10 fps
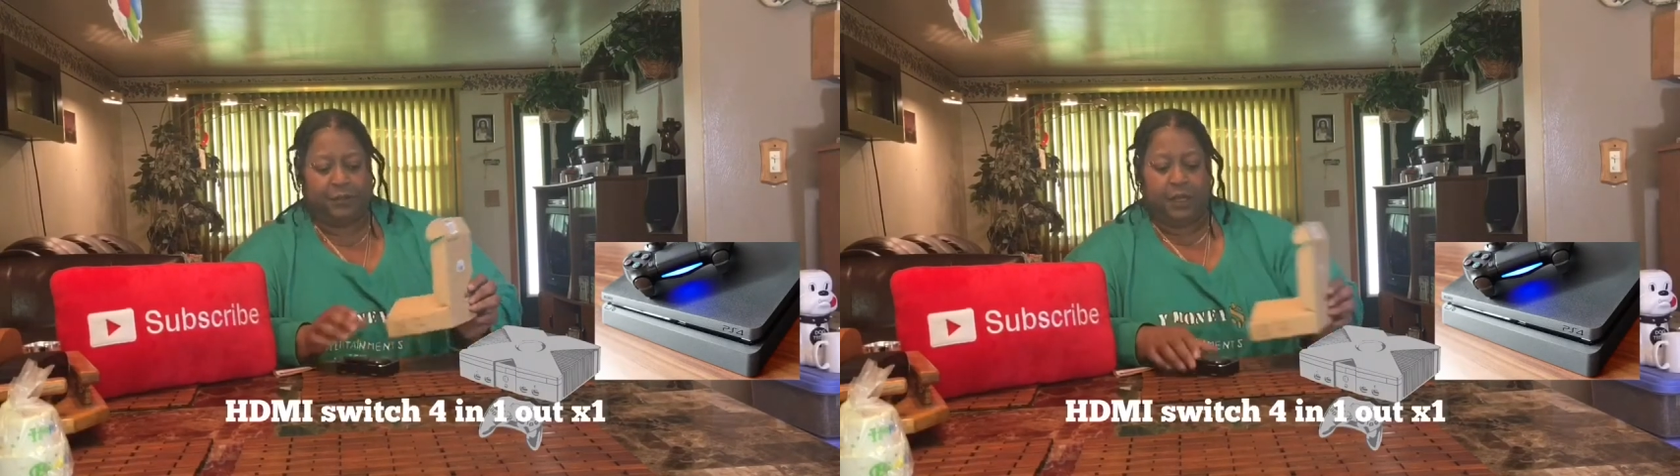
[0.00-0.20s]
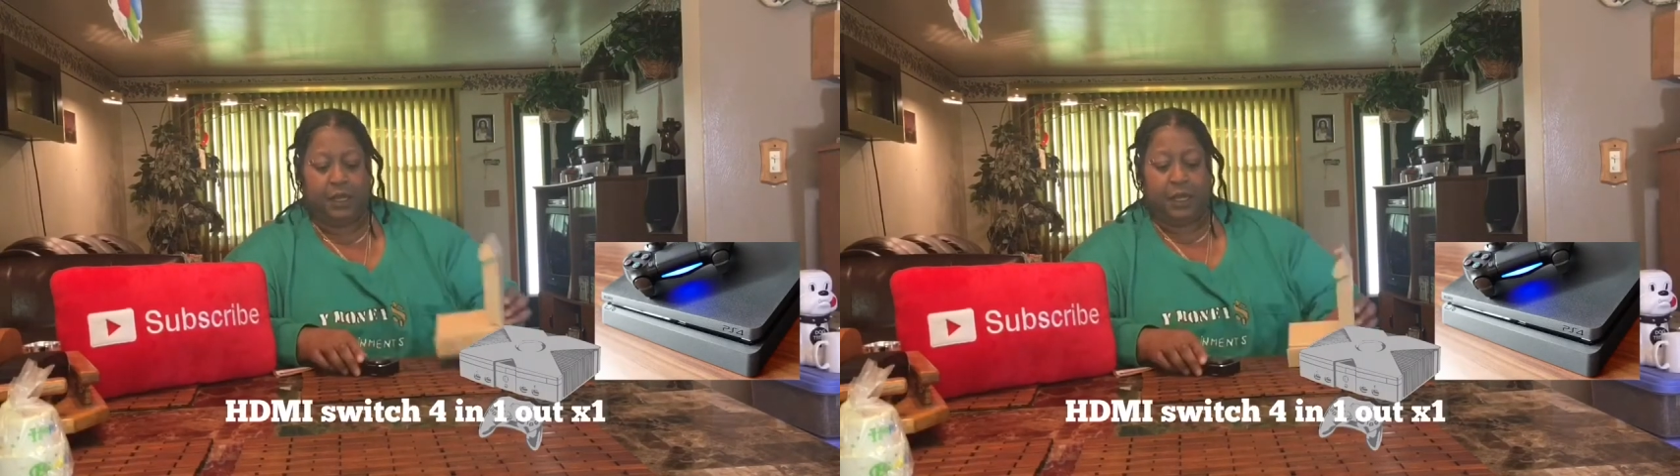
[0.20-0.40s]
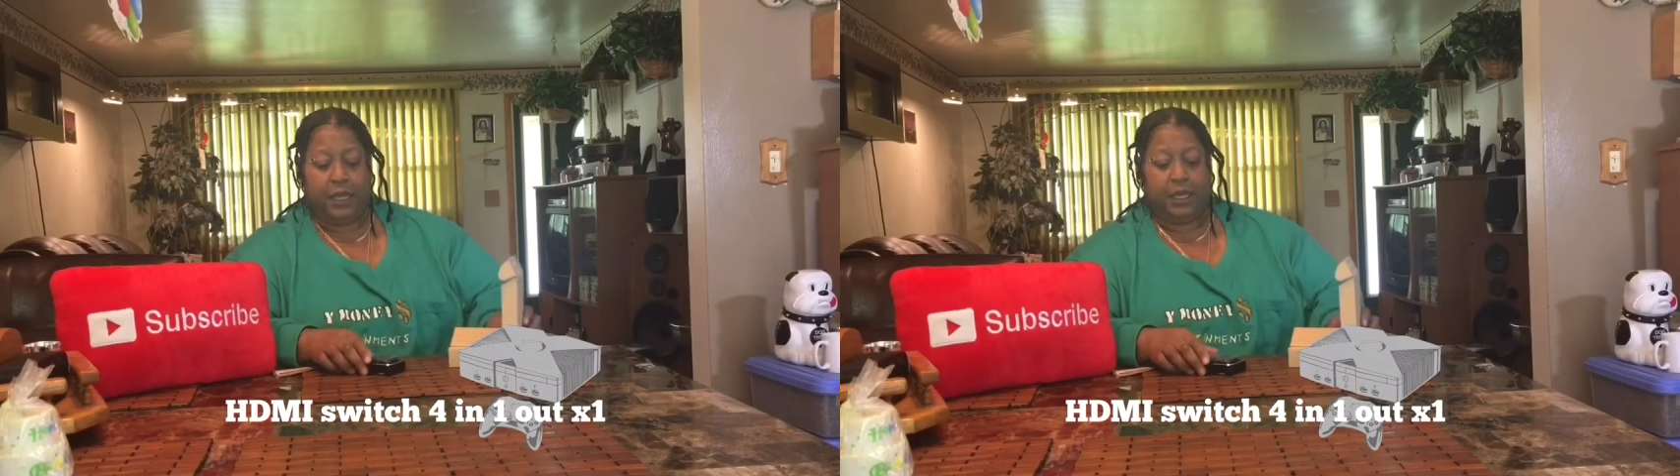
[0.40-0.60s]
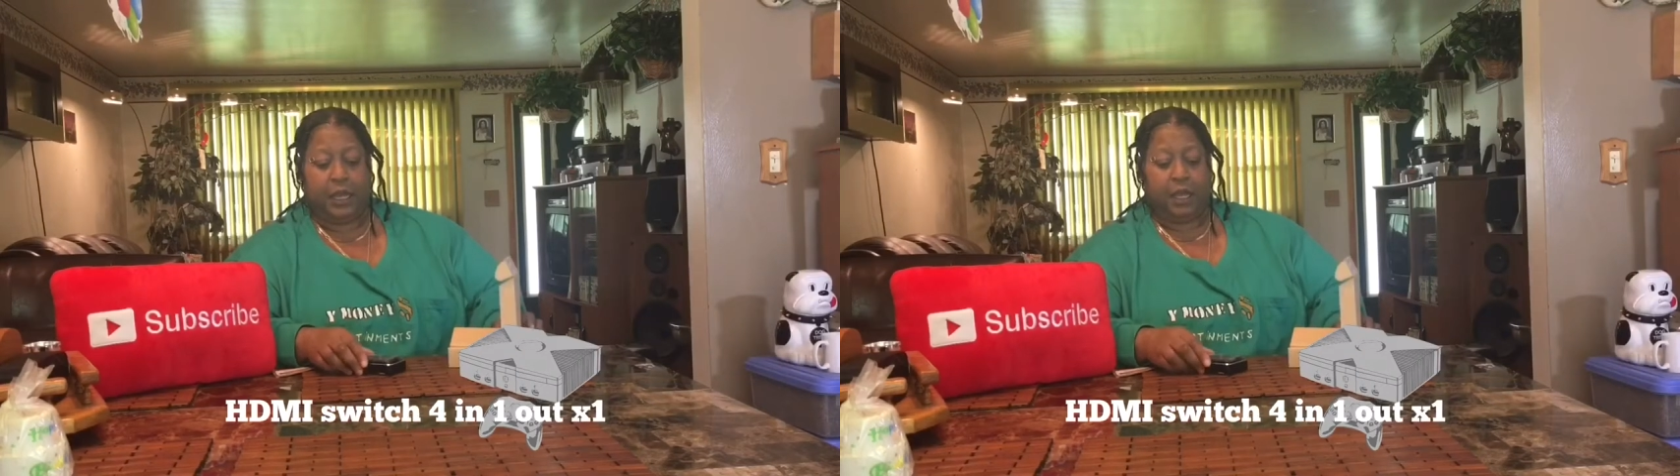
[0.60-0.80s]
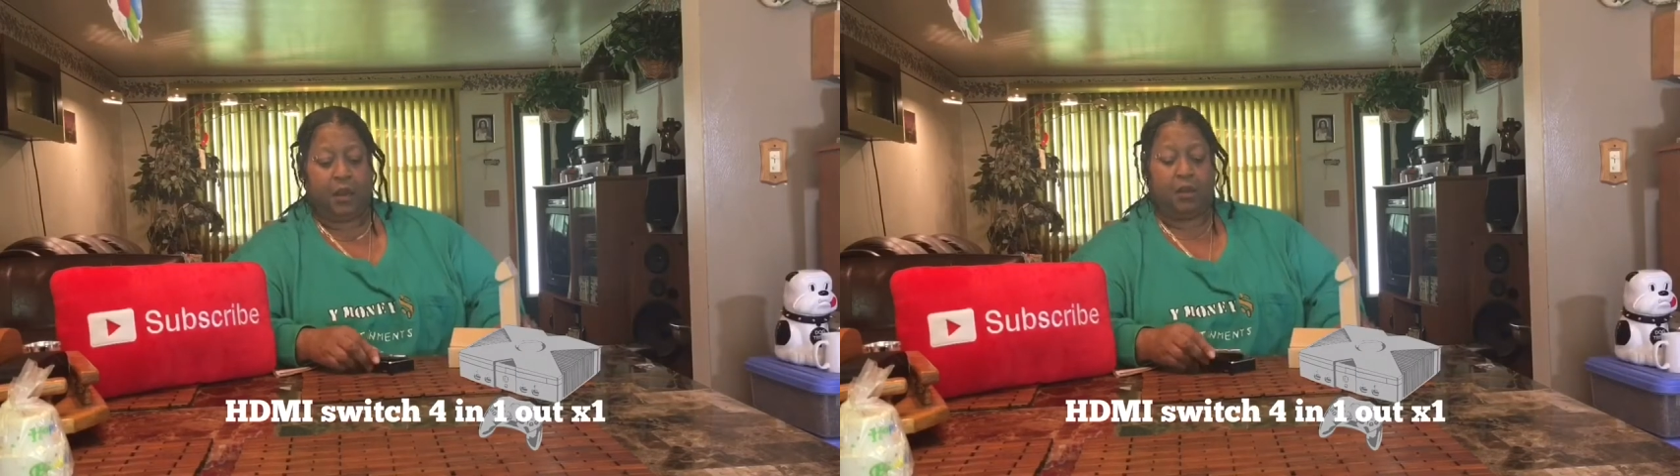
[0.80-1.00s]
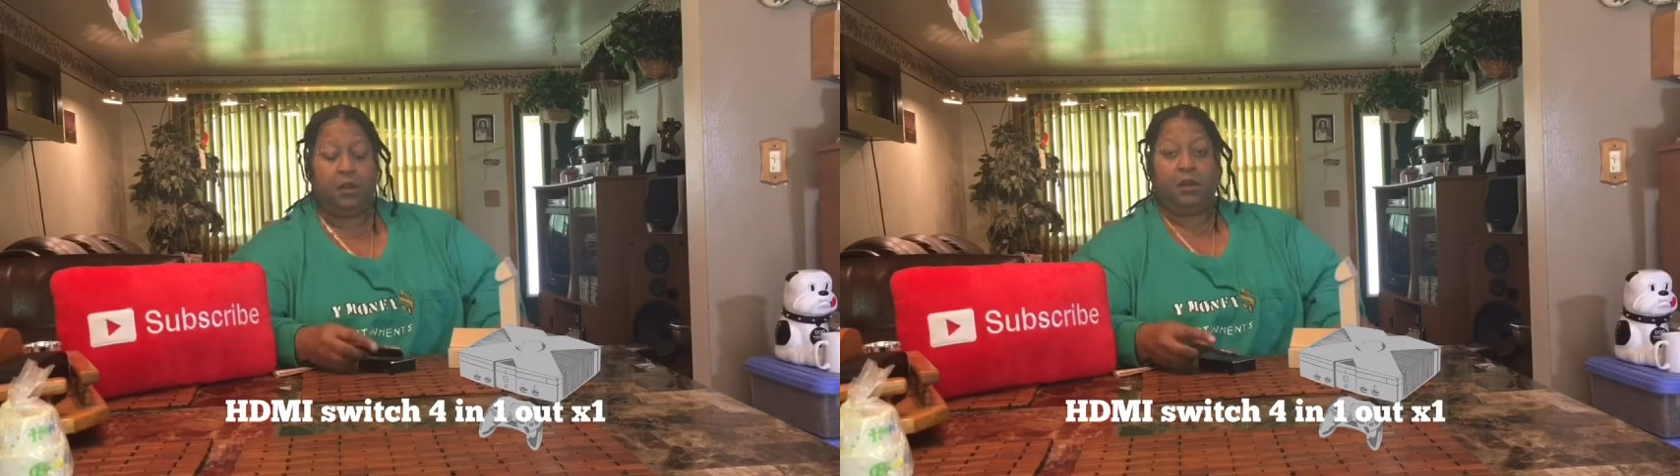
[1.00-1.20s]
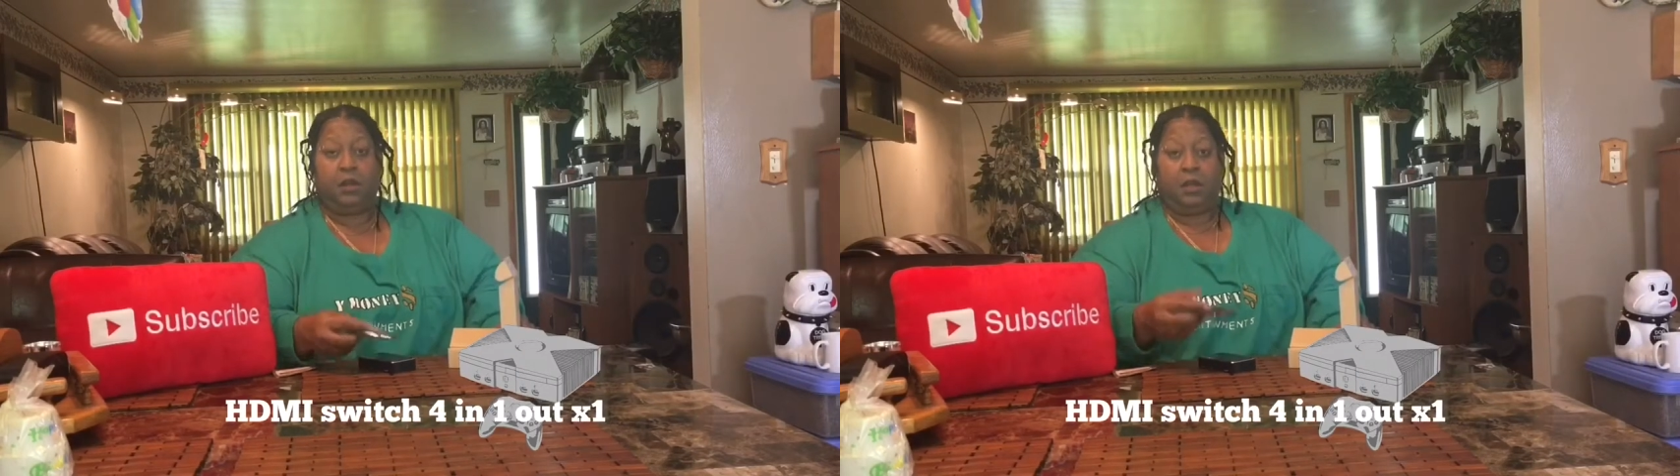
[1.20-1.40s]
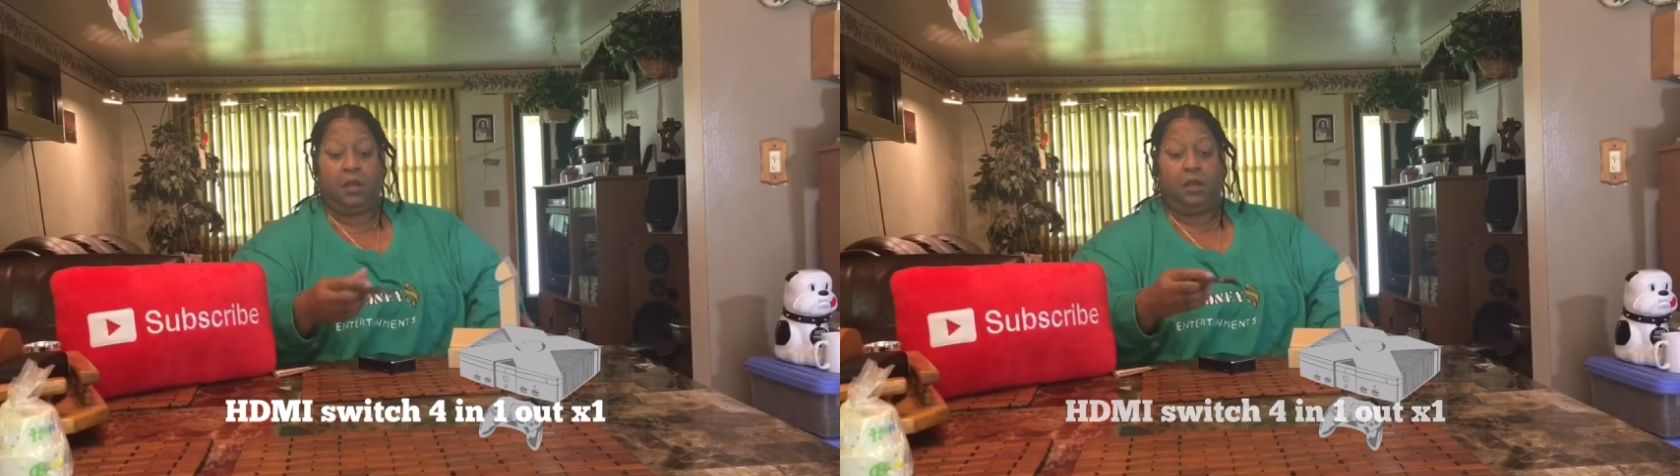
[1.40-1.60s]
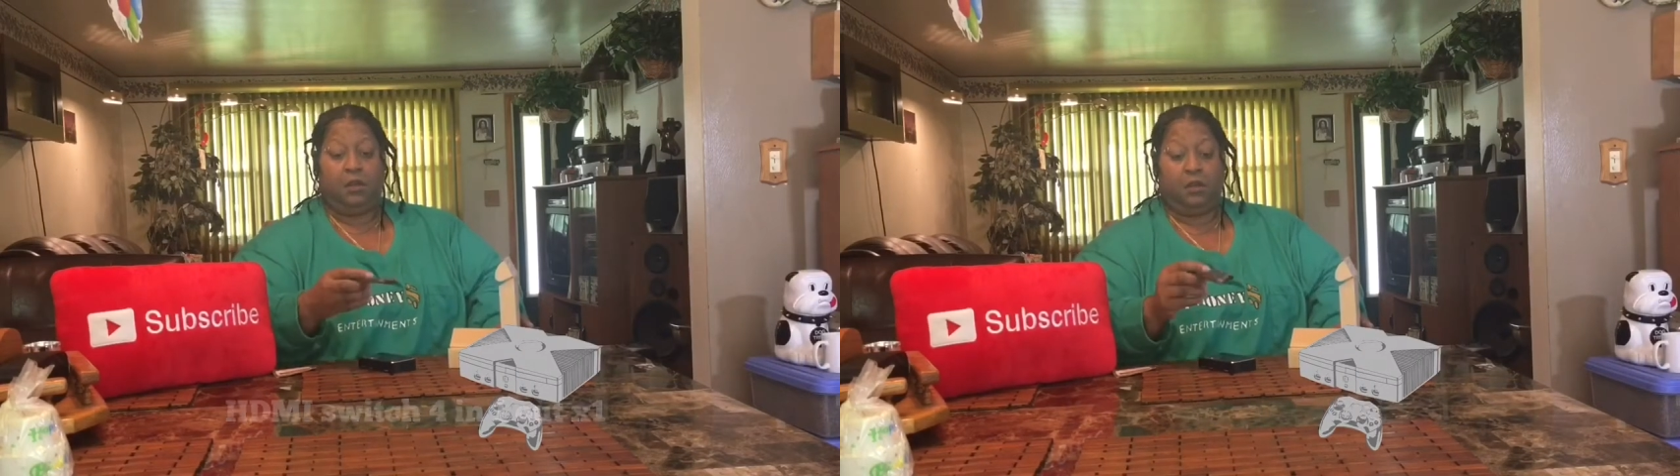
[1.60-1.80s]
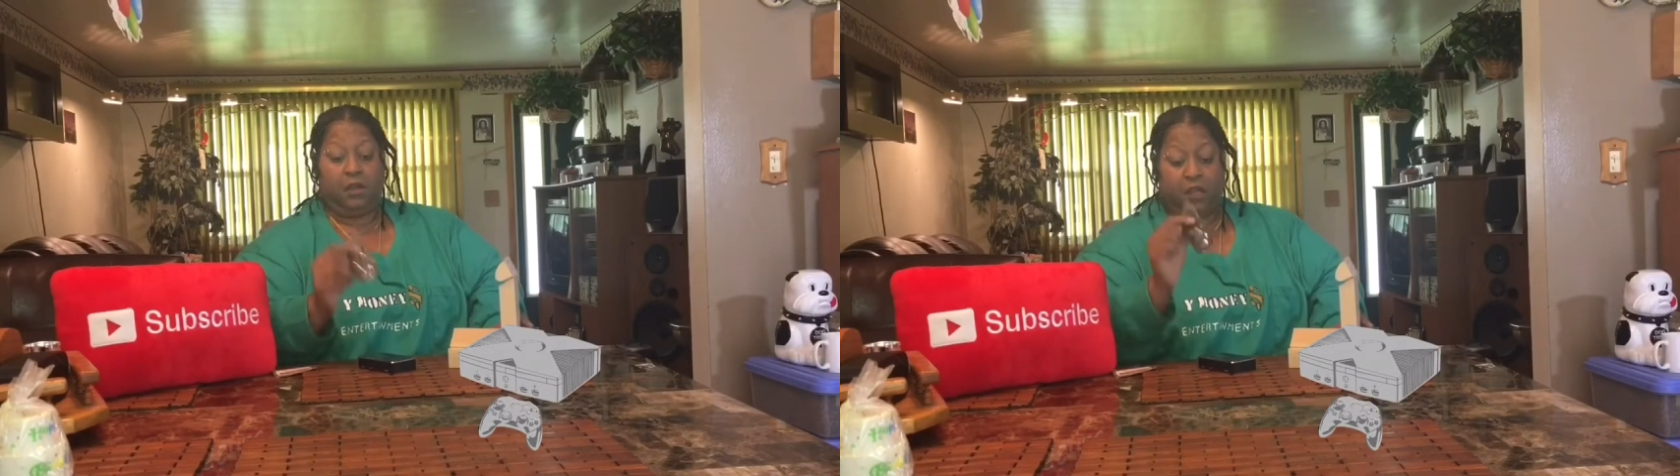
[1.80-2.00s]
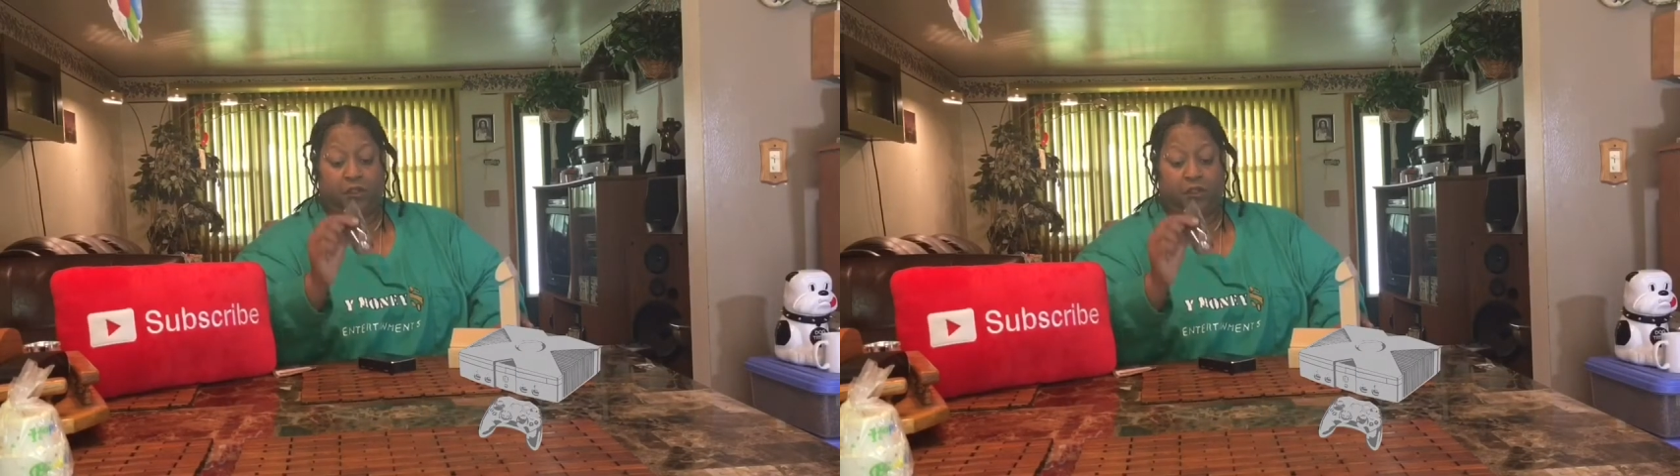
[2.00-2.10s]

In here, this